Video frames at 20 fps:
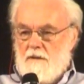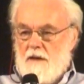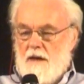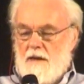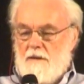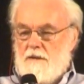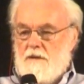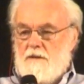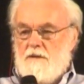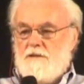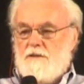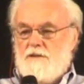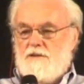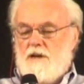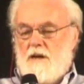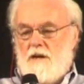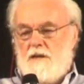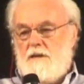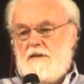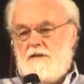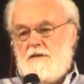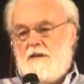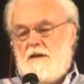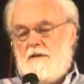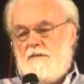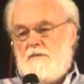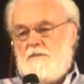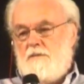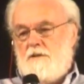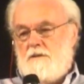That is, the Chinese
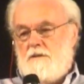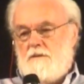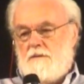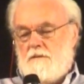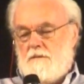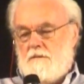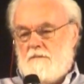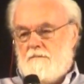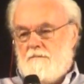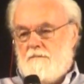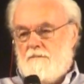government